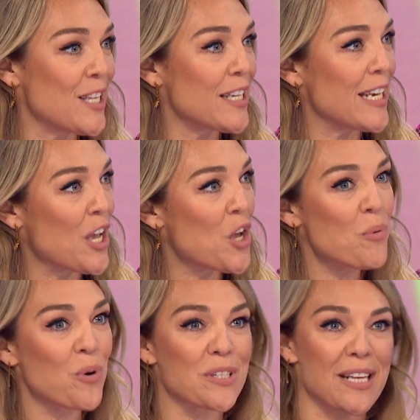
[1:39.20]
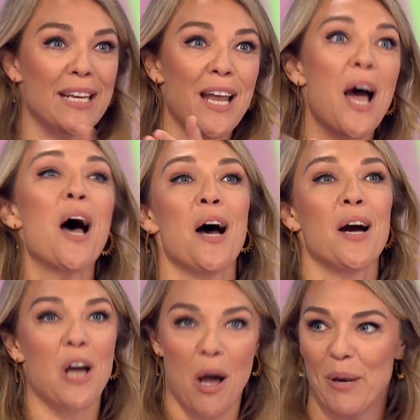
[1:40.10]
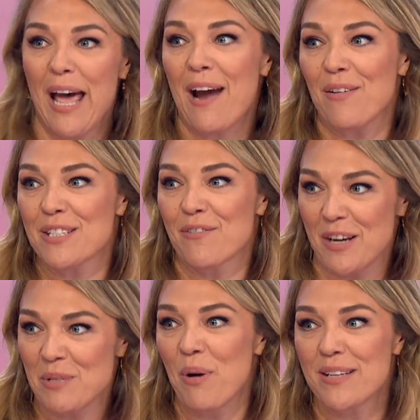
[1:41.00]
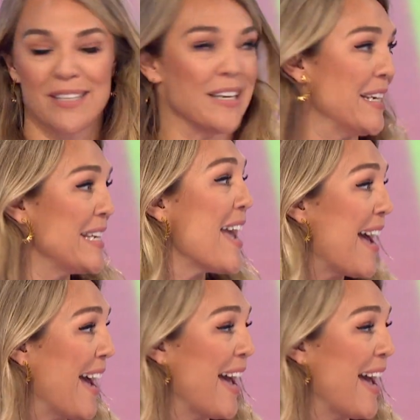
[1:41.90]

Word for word: suddenly, who walks in? Kamala Harris, the vice wow. president. Yeah,